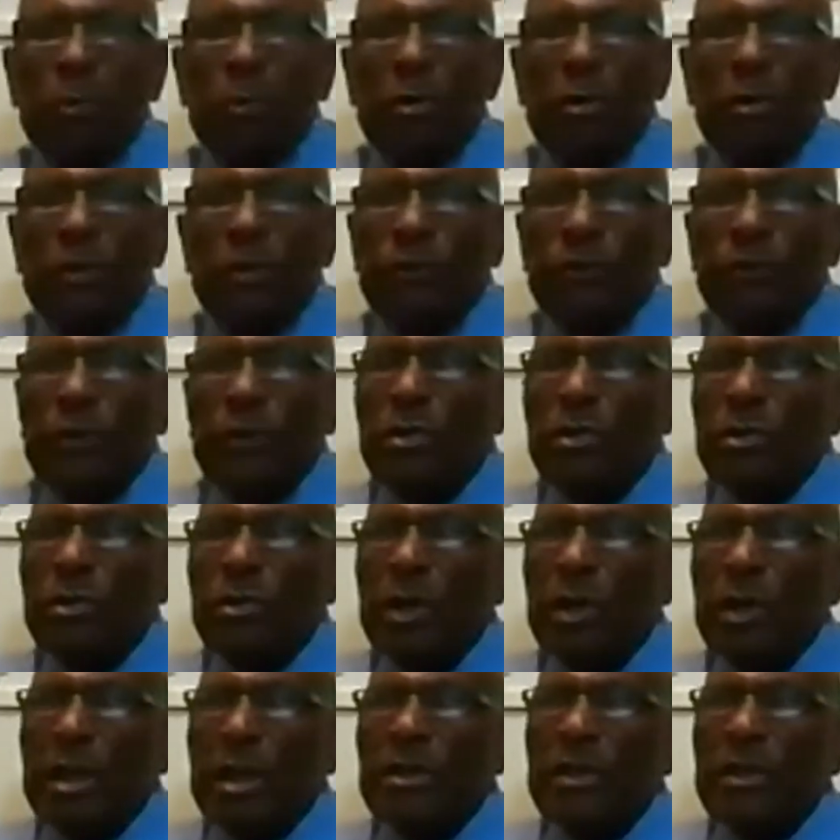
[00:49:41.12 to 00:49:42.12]
they
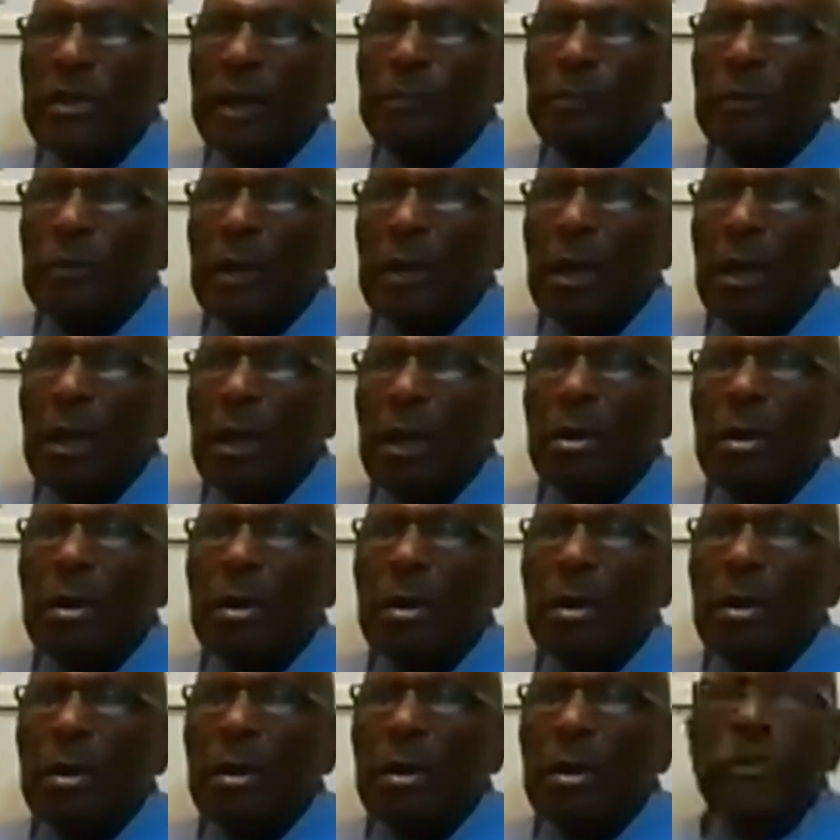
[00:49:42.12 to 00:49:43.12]
refused to accept the
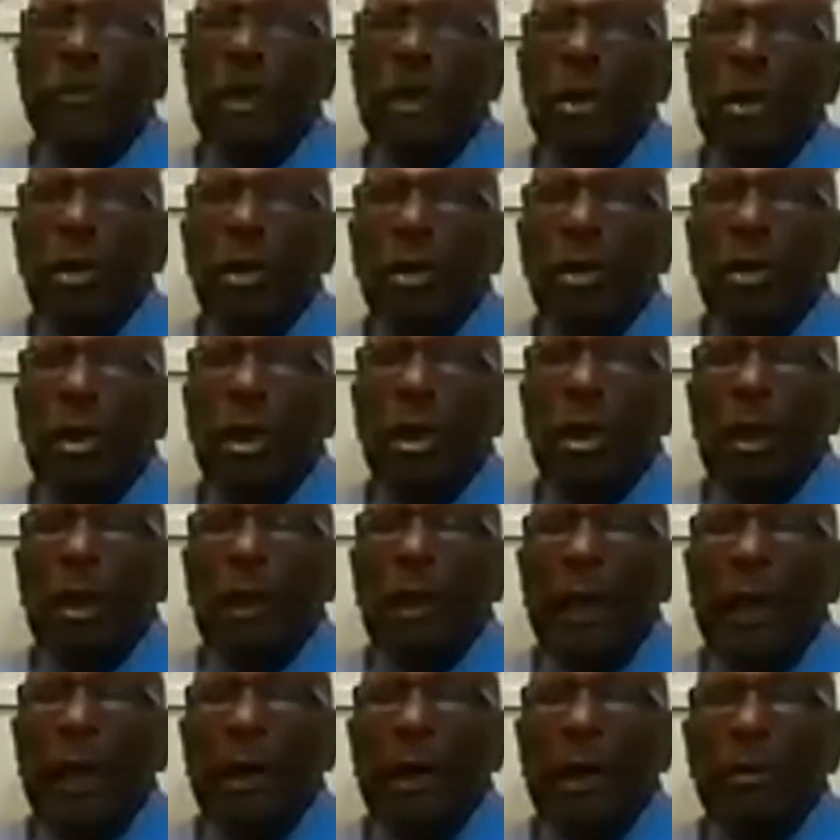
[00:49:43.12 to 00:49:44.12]
Lord, the
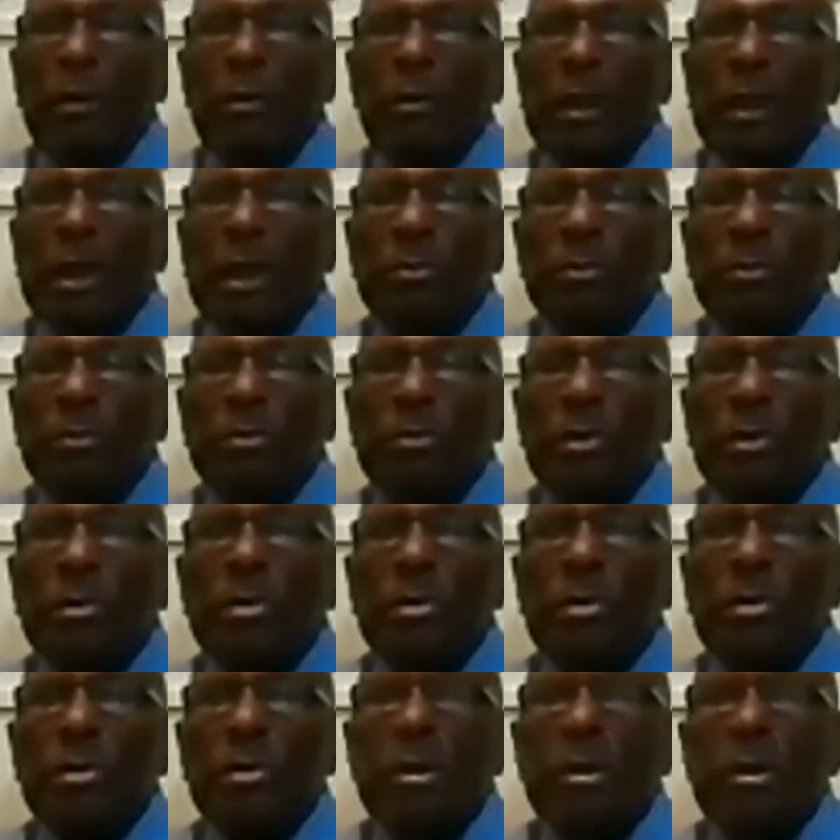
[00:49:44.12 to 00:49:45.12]
Lord allowed them
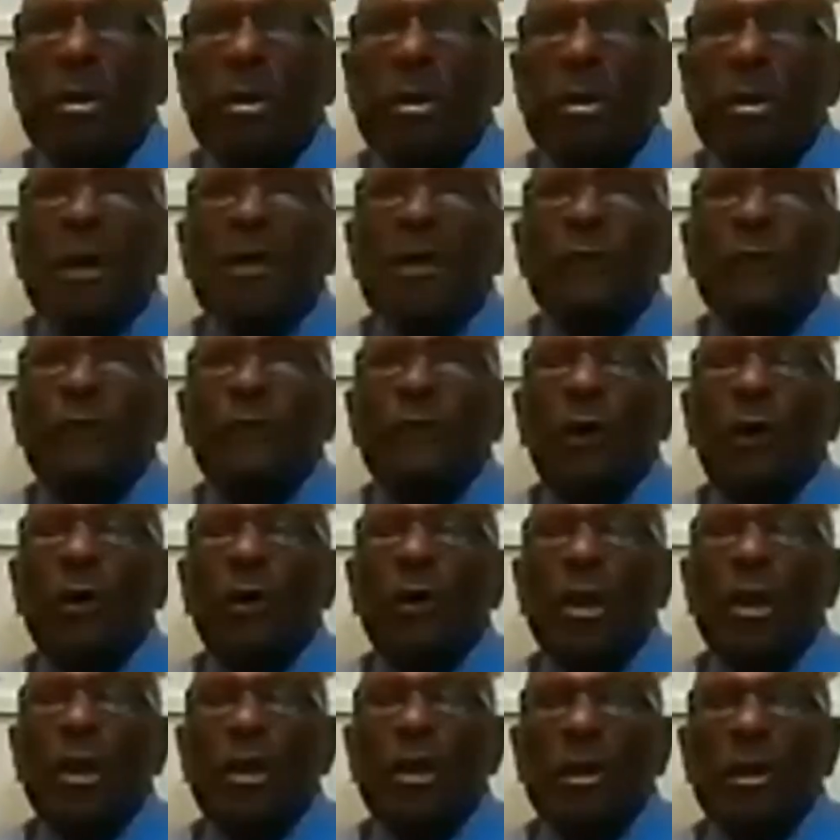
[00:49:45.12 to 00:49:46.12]
to
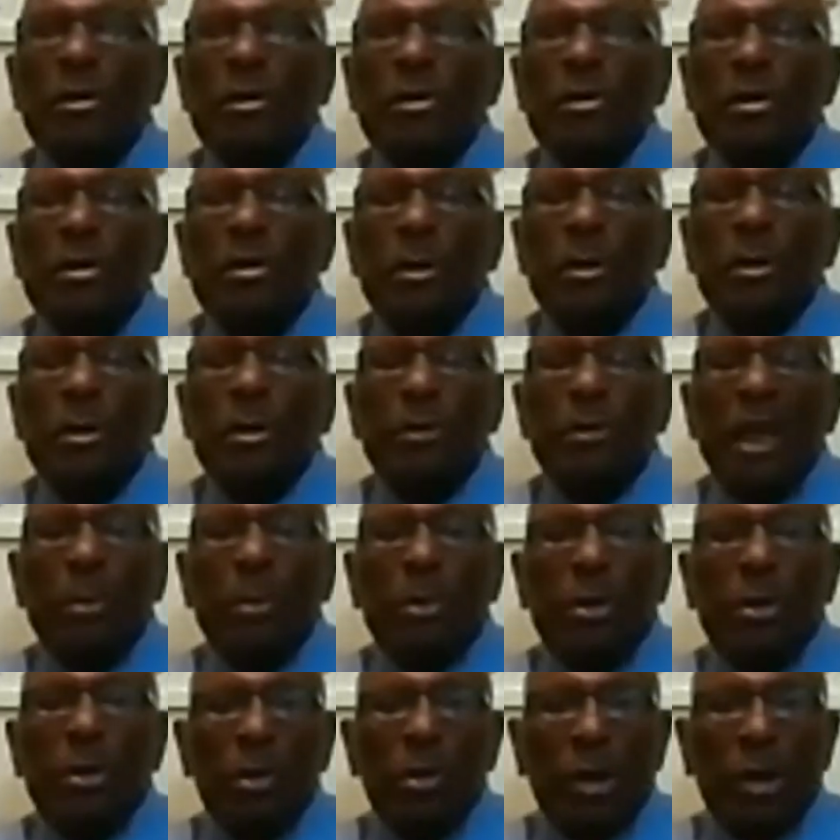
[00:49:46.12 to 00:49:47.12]
40 years to
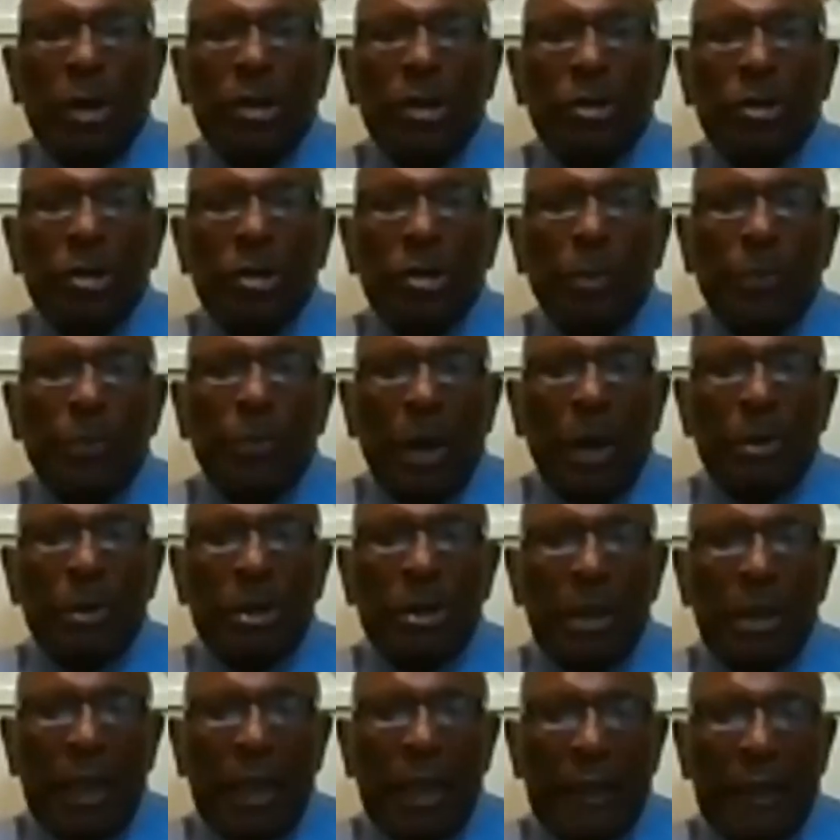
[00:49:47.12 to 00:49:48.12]
be able to look into the
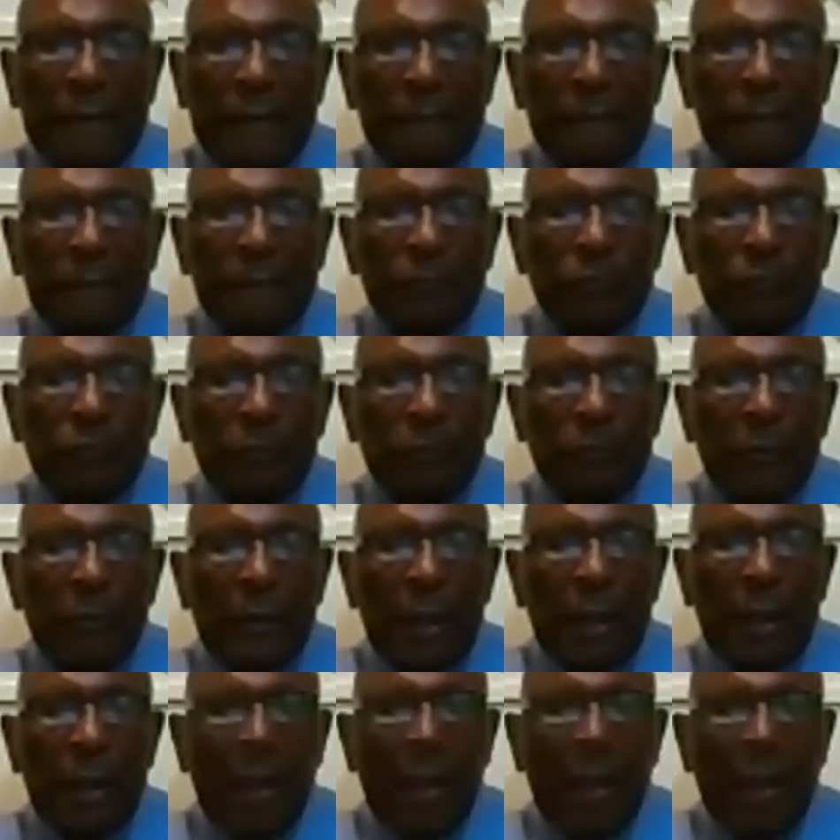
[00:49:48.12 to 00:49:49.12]
promised land
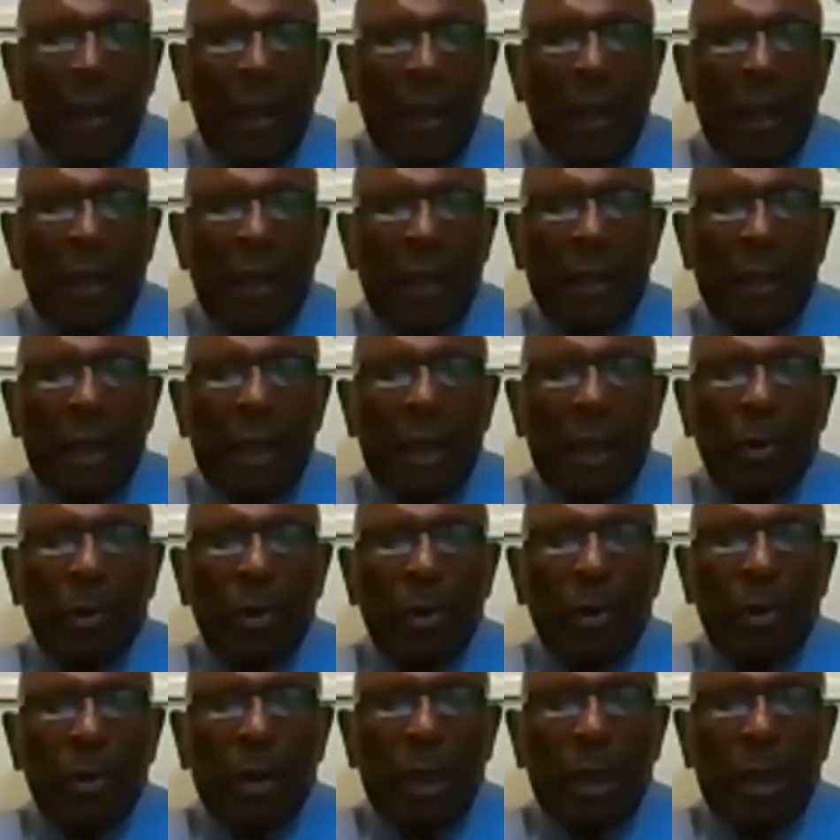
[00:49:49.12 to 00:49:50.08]
and they were